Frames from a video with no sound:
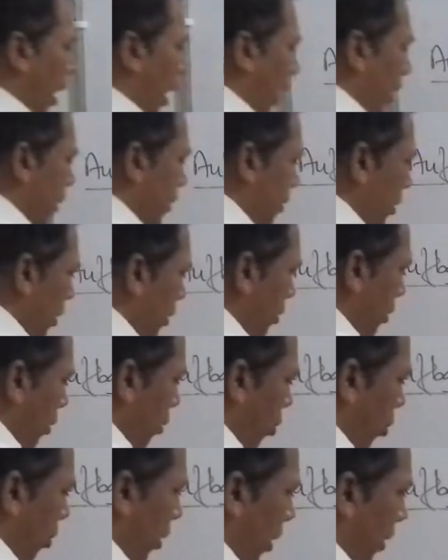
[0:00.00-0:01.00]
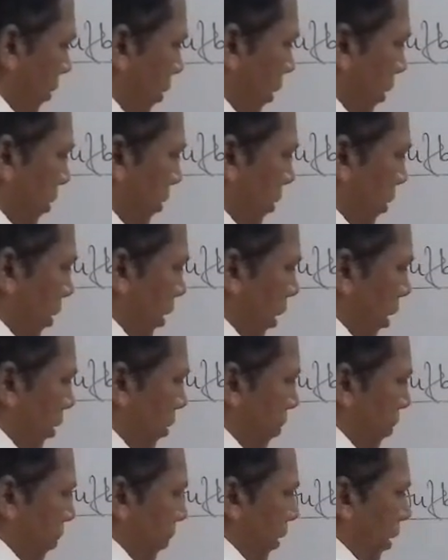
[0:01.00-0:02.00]
and these notations
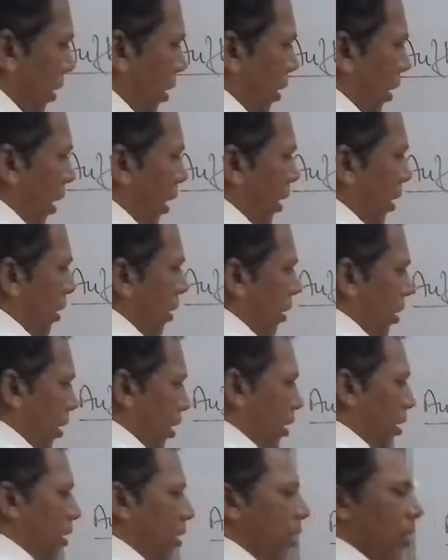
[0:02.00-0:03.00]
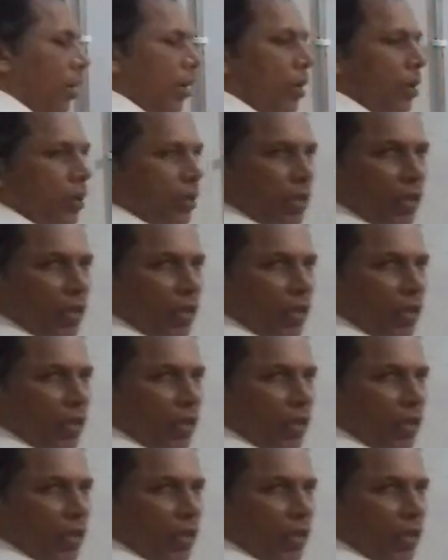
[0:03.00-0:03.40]
S, P and D,